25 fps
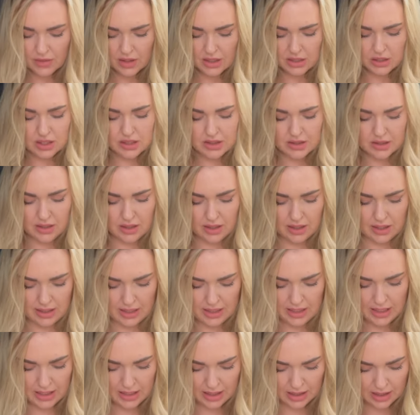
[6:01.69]
just started
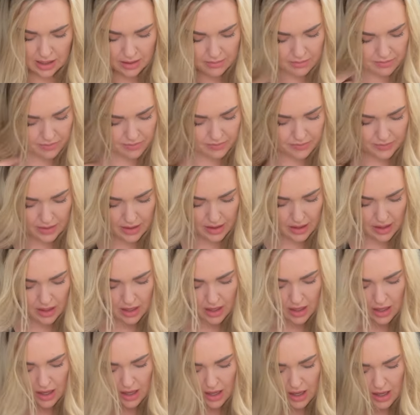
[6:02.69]
heating up.
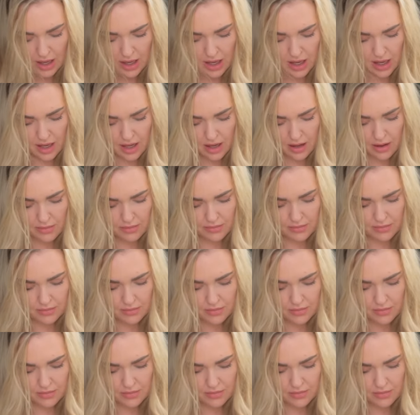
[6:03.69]
Yeah,